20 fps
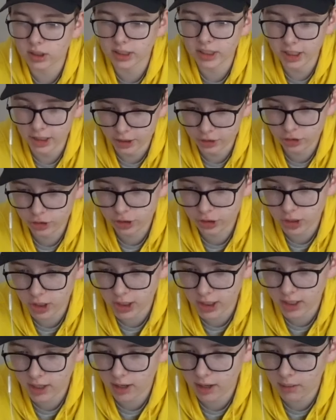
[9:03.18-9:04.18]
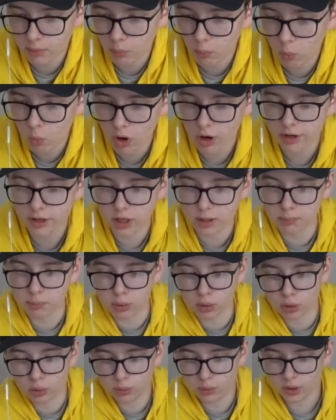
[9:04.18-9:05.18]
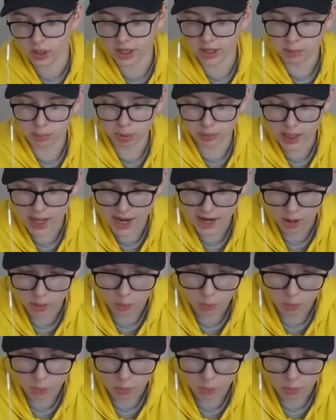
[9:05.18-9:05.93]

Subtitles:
Lich. 1 a blue and a black,